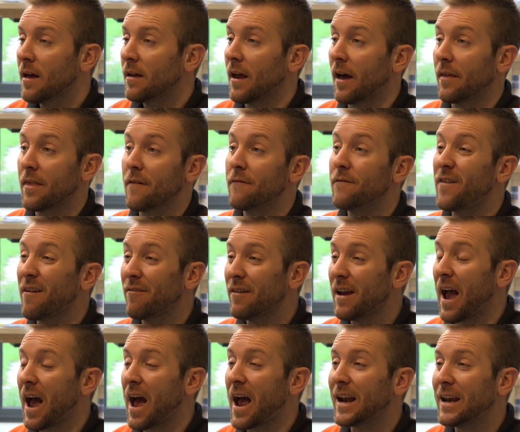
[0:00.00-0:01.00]
Now they're very
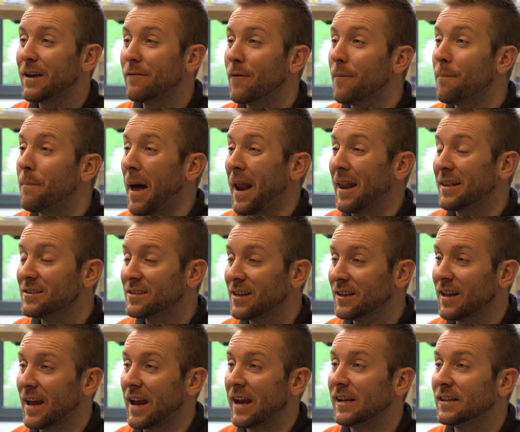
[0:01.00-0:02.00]
handy for
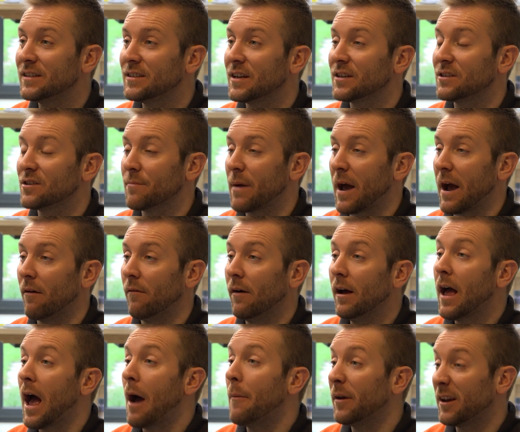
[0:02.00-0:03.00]
balancing the heating system out,
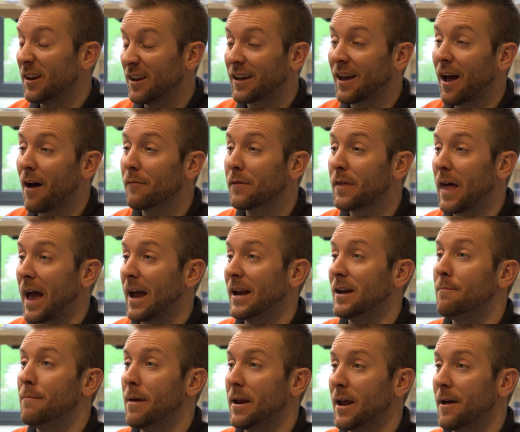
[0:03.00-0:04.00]
and we're going to cover that in
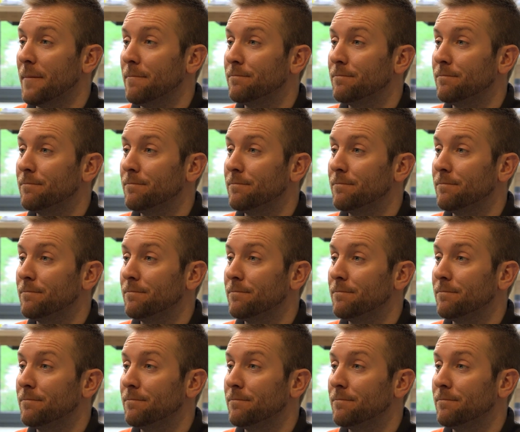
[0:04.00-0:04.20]
a minute.